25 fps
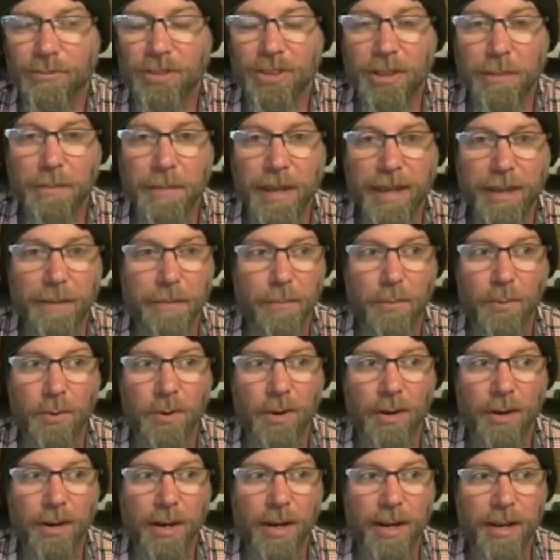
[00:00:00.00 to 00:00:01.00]
make it
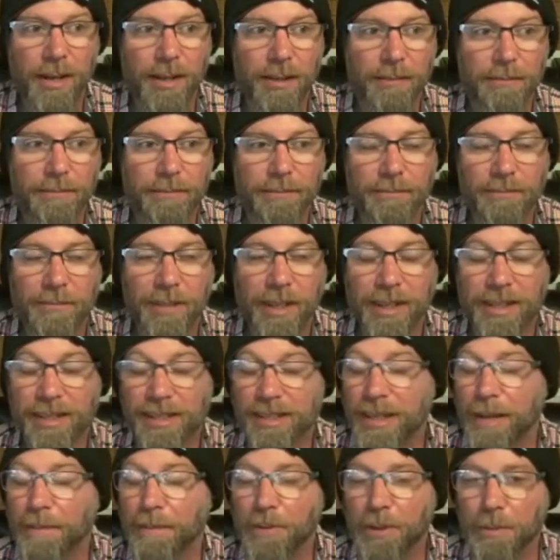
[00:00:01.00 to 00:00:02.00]
more uh,
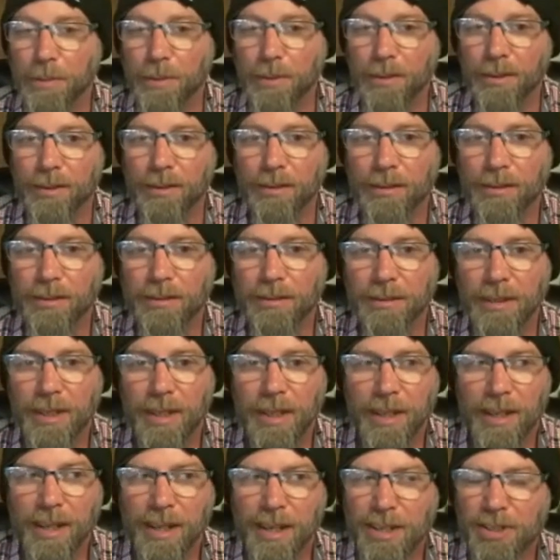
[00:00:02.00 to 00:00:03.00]
acceptable,
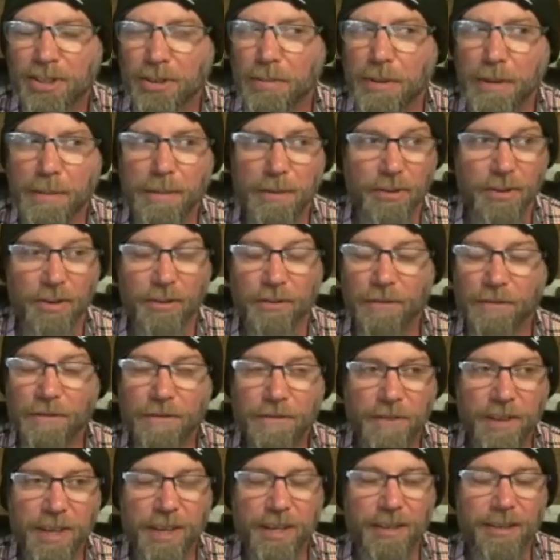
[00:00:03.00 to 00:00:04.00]
so people don't
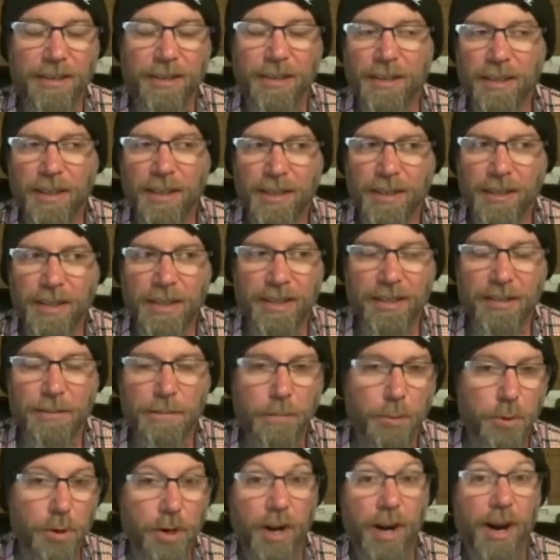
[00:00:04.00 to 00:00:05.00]
feel as
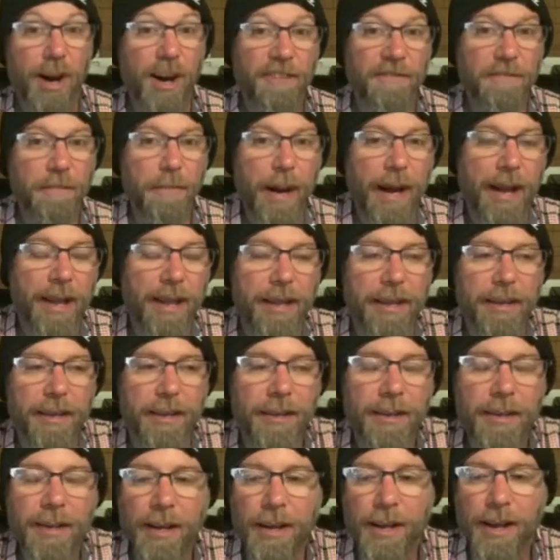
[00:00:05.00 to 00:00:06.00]
put off by it.
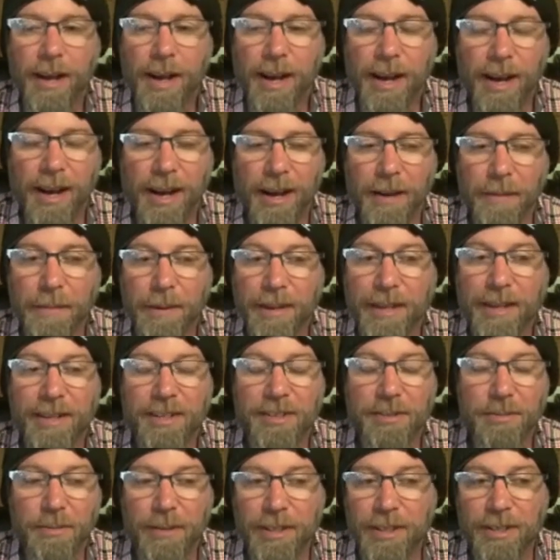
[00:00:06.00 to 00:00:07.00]
Uh,
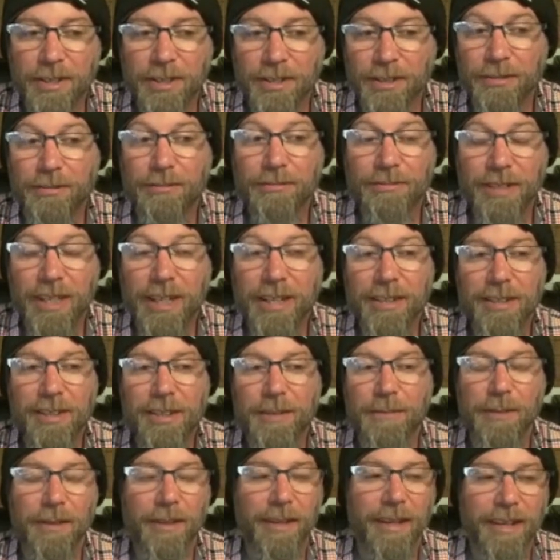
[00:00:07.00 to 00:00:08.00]
because when you tell
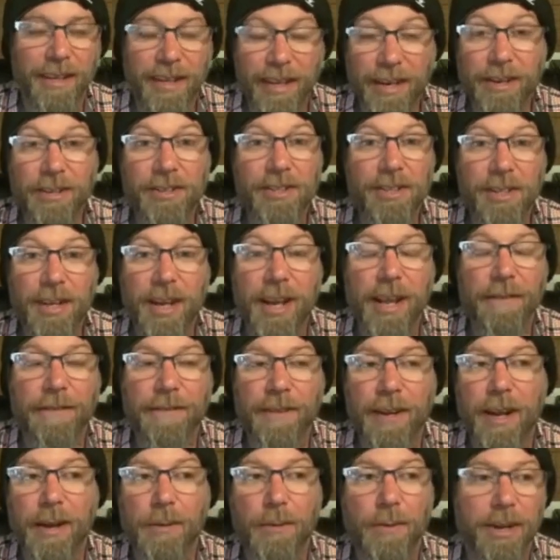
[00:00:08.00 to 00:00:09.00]
someone like, here's a knife
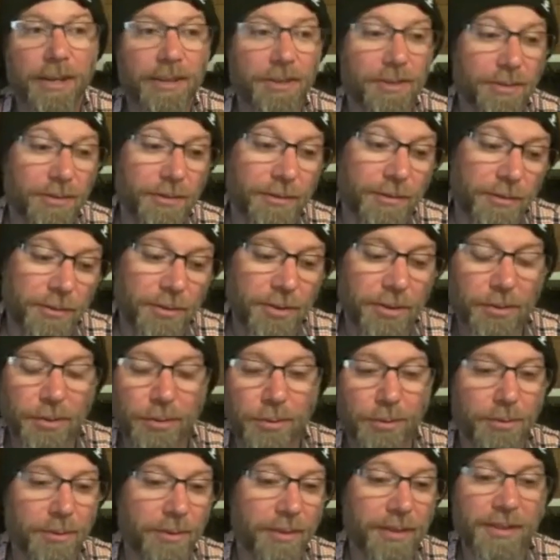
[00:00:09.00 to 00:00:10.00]
and I want you
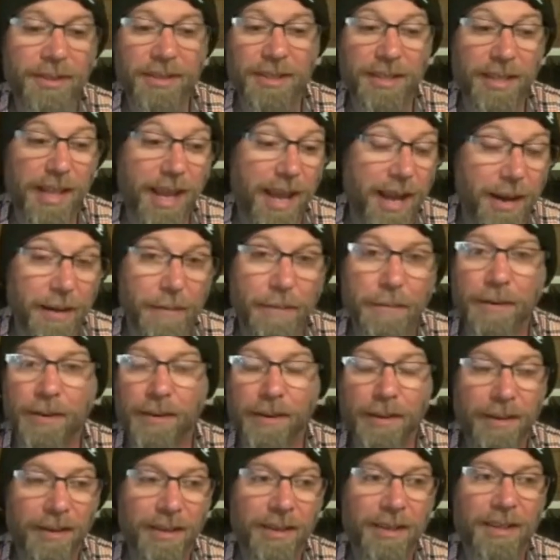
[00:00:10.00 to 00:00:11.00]
to stab
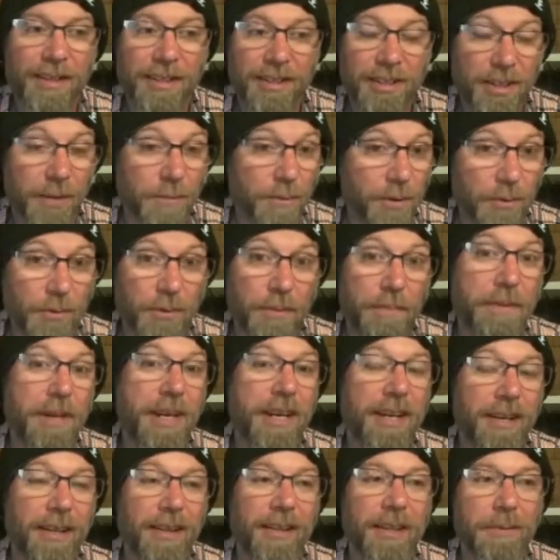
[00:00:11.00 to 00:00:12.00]
someone
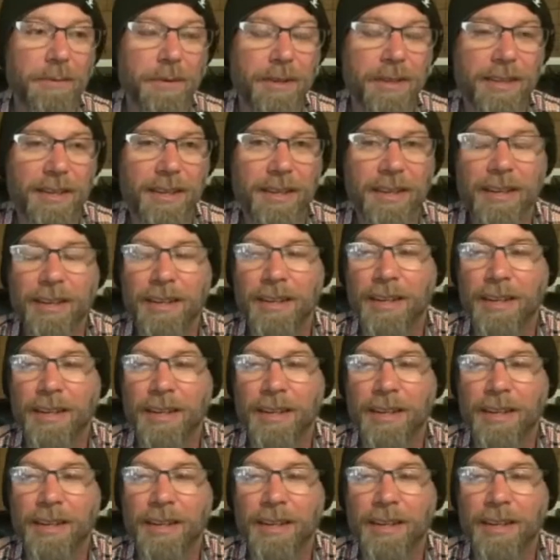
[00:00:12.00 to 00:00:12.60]
repeatedly with it,